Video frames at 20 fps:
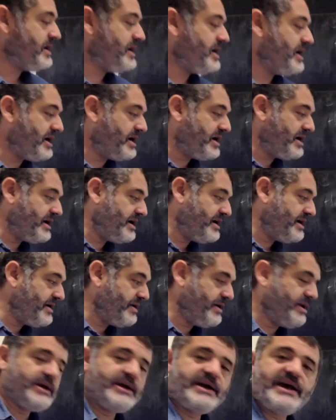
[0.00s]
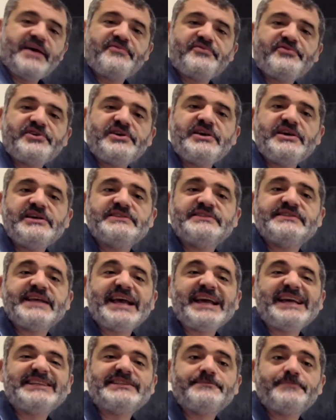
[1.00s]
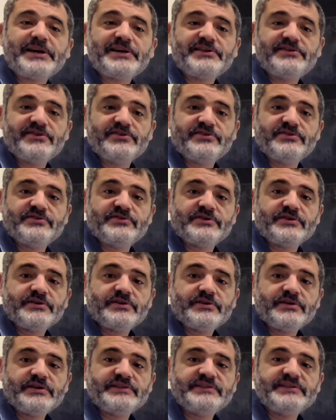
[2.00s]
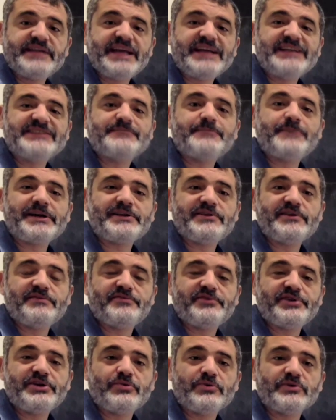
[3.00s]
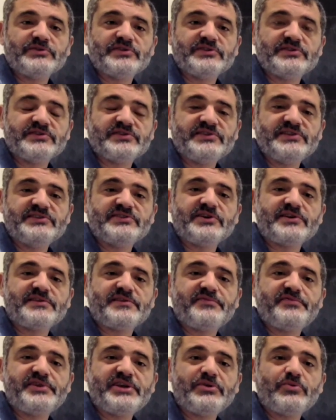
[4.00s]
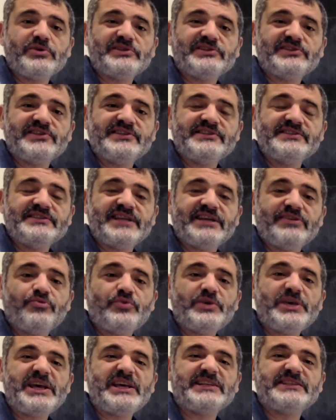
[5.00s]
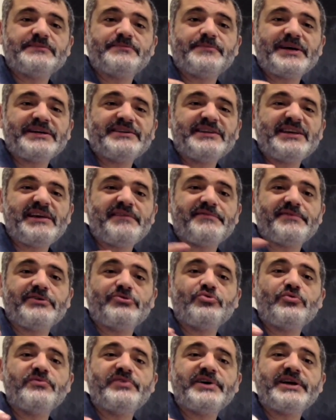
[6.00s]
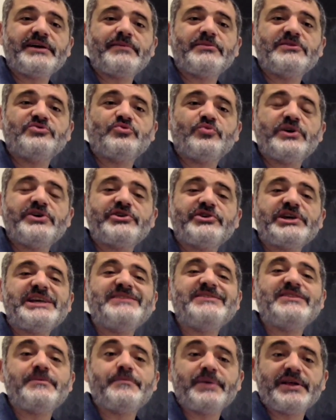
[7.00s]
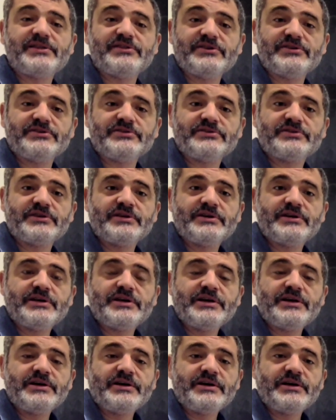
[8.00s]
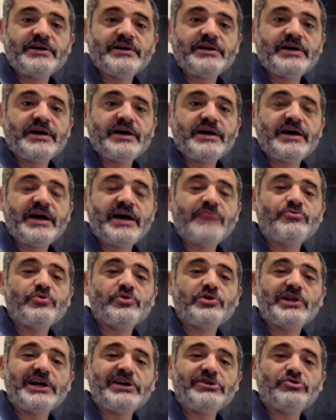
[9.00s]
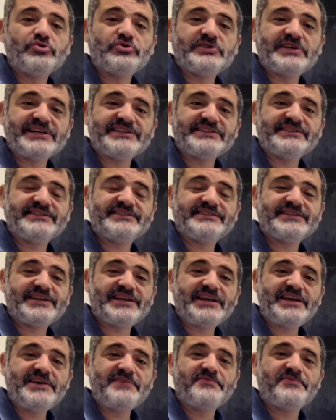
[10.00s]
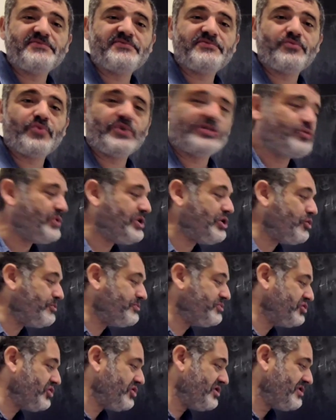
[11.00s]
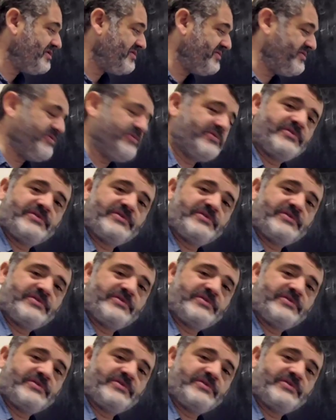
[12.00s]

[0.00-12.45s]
FE is the expected. It's the expected frequencies. These are the frequencies that we expect if the two variables were independent. And we would like to test if what we observe,